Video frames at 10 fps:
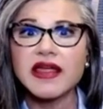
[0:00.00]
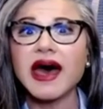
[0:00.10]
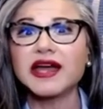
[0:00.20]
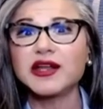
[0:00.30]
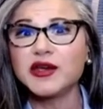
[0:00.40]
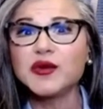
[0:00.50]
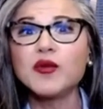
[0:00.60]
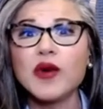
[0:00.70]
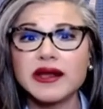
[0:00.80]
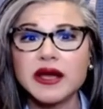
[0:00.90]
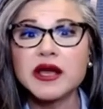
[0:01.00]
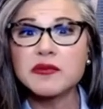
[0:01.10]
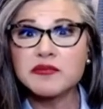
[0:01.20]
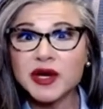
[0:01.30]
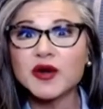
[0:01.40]
that you want to
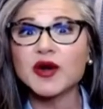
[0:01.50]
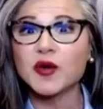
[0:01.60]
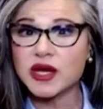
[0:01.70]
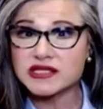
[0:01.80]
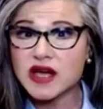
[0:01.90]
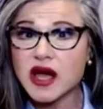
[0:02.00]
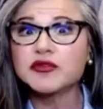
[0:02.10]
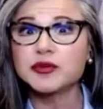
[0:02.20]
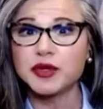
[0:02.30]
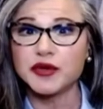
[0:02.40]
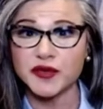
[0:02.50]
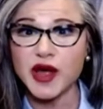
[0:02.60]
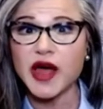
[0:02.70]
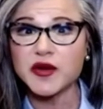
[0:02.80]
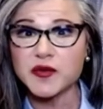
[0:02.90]
mirror what's comfortable
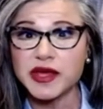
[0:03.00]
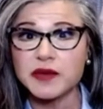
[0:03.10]
for other